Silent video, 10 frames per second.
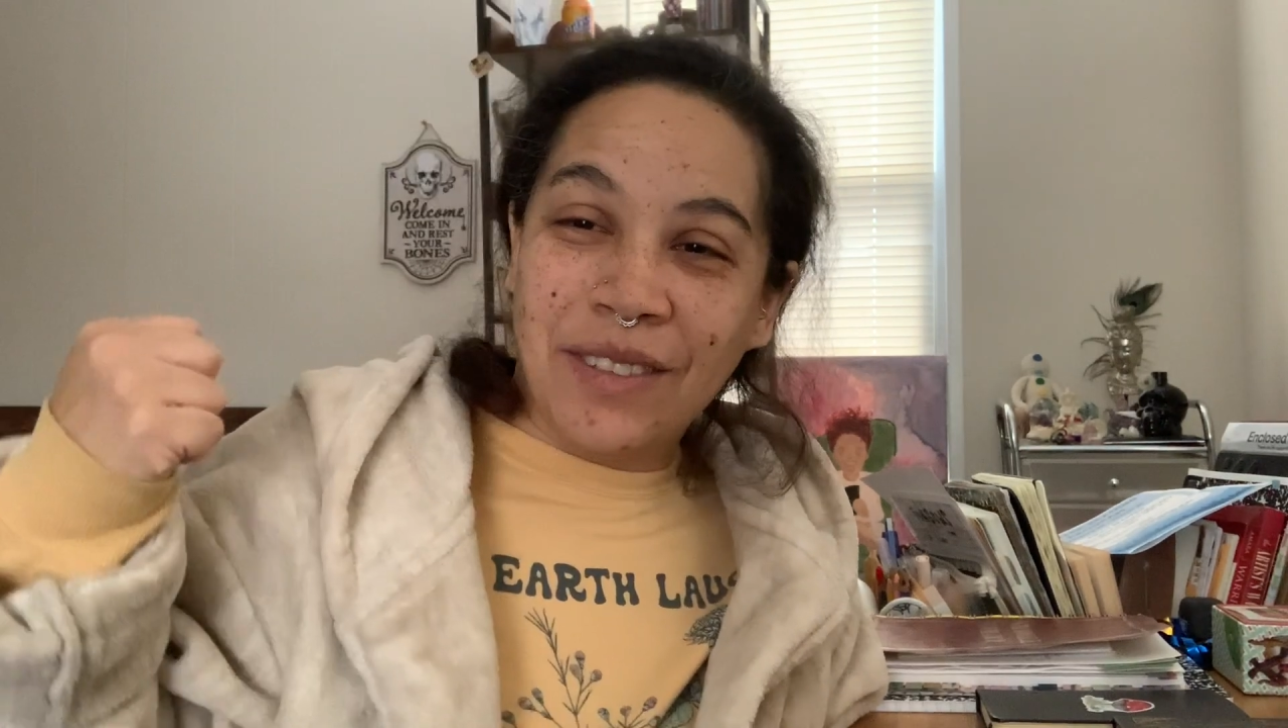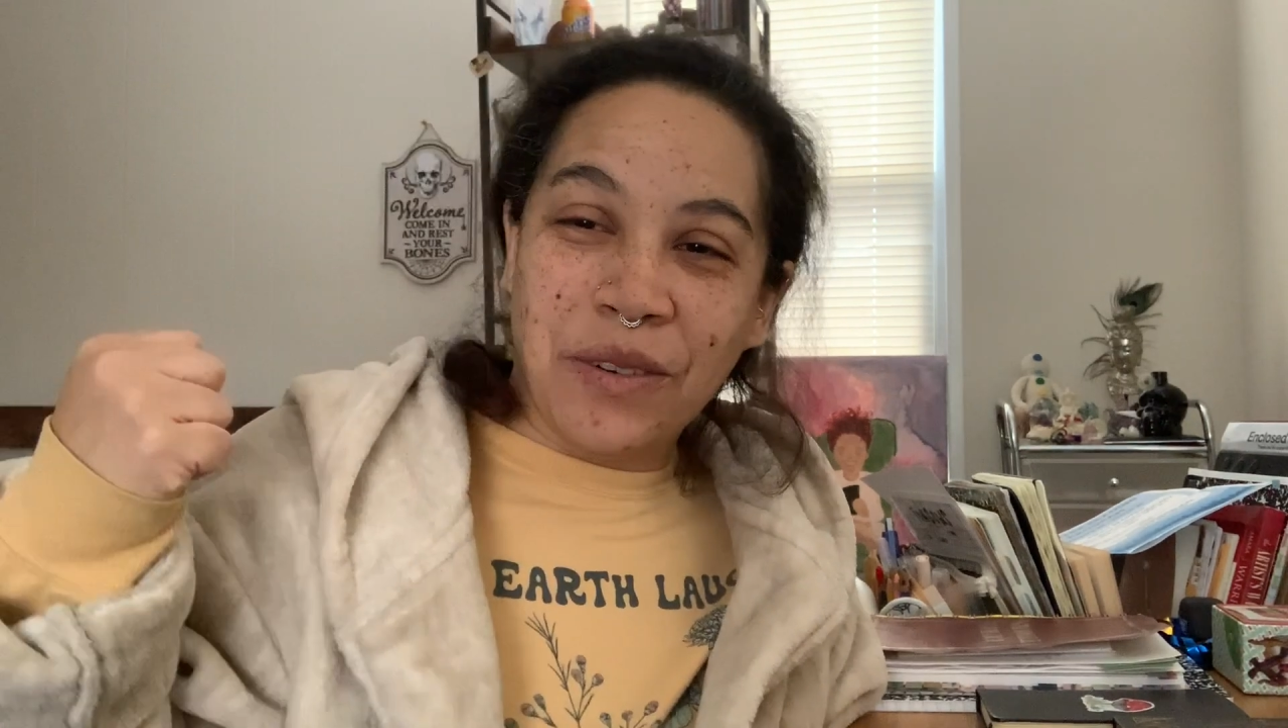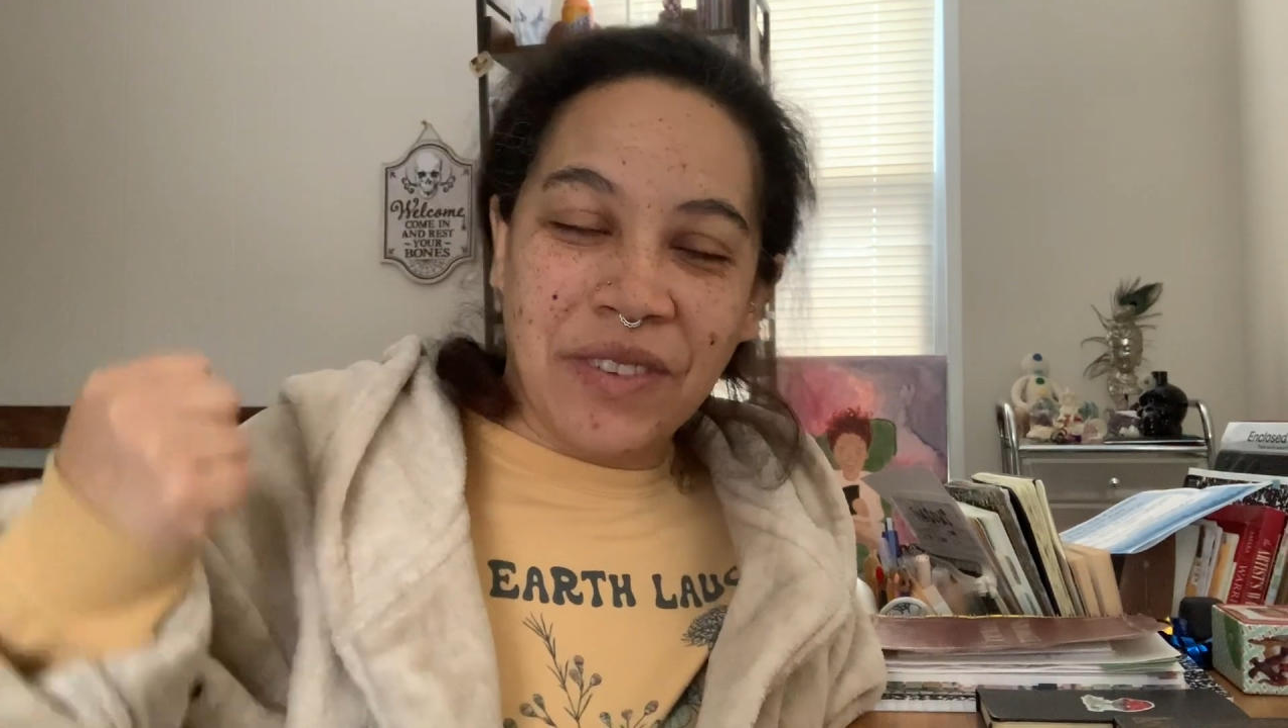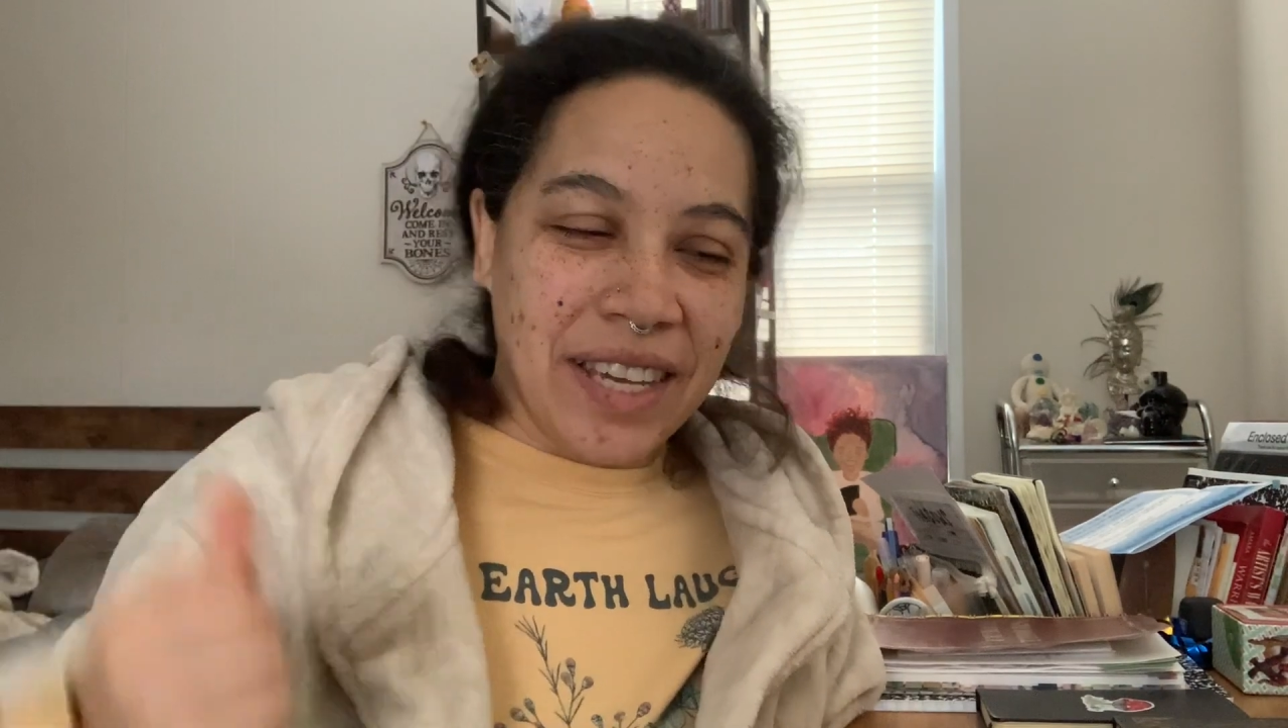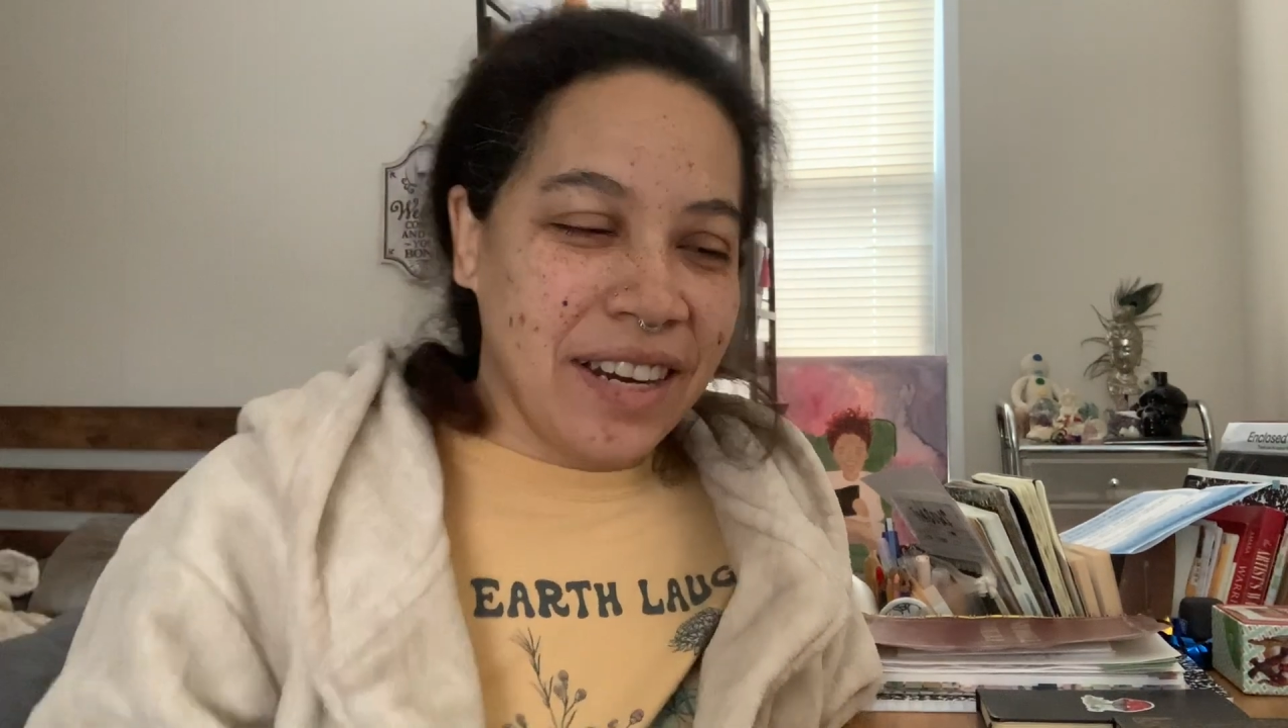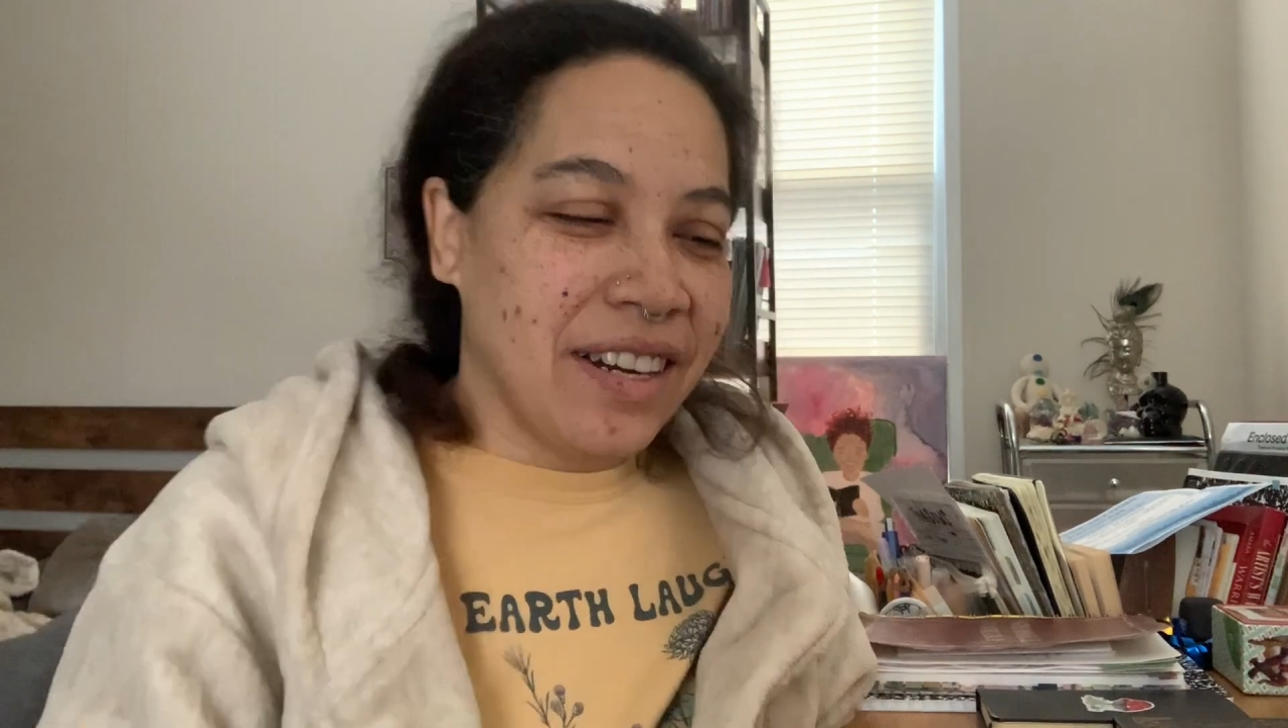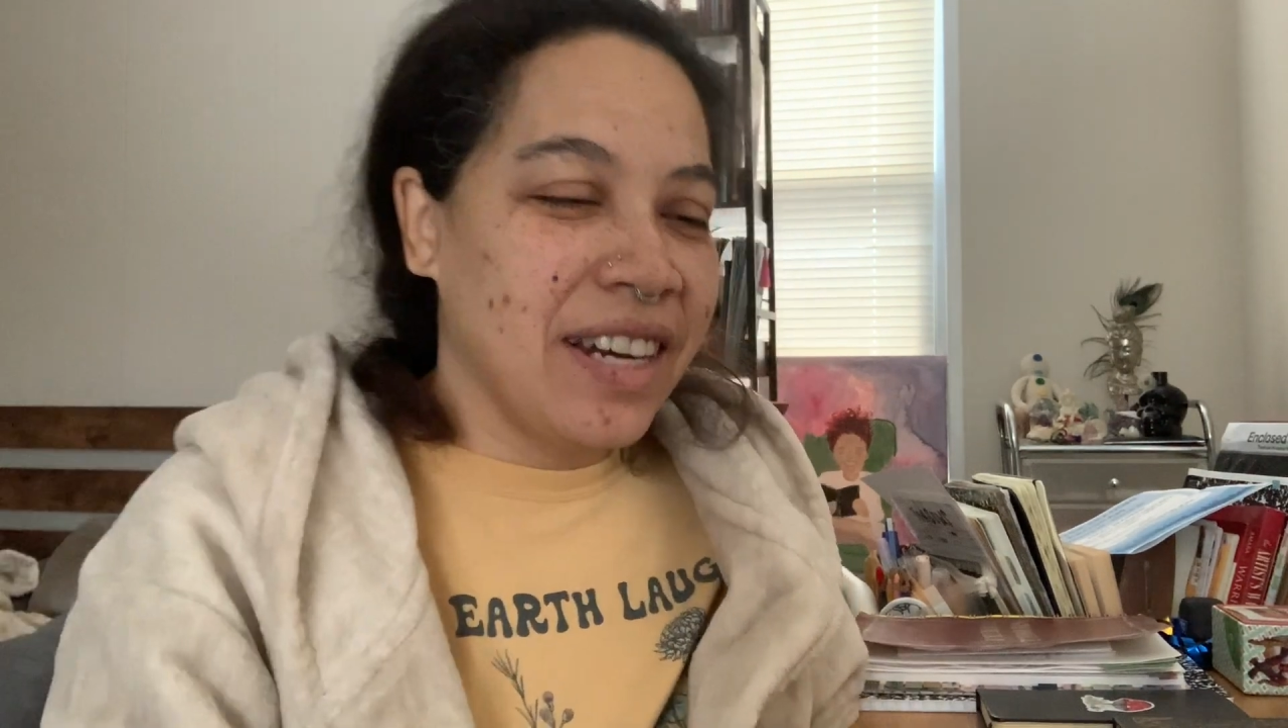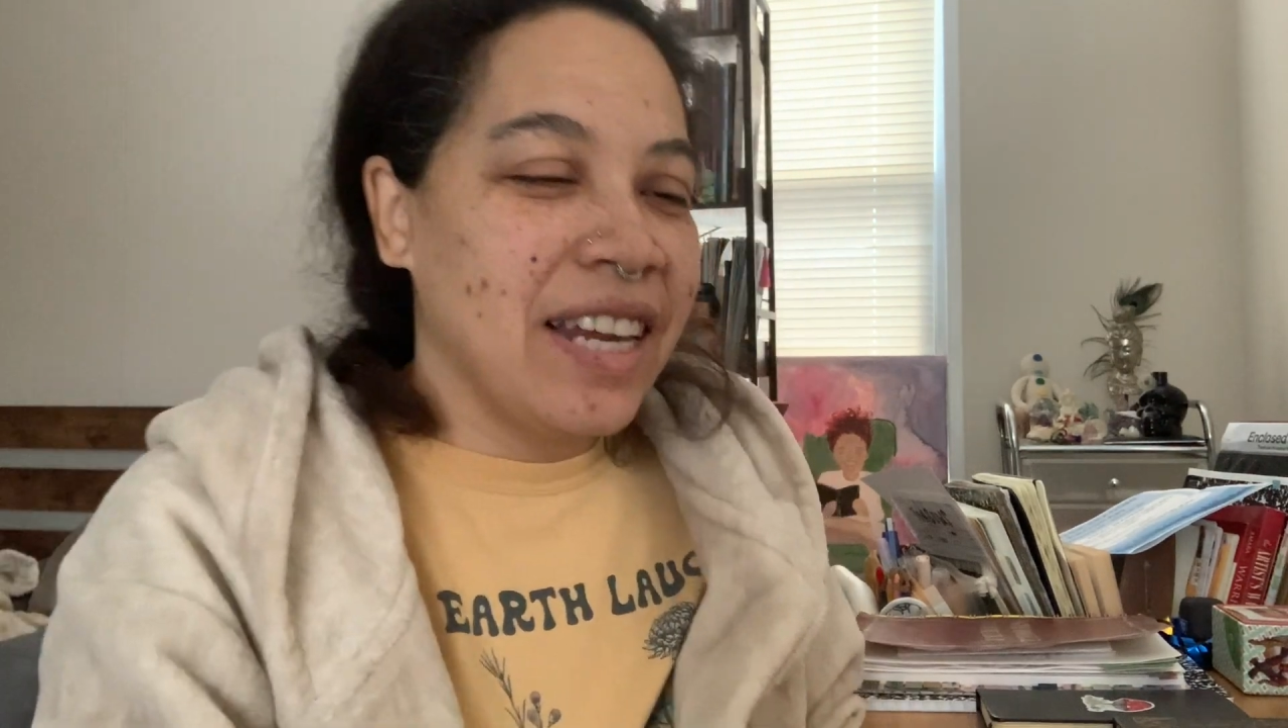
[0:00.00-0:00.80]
over there.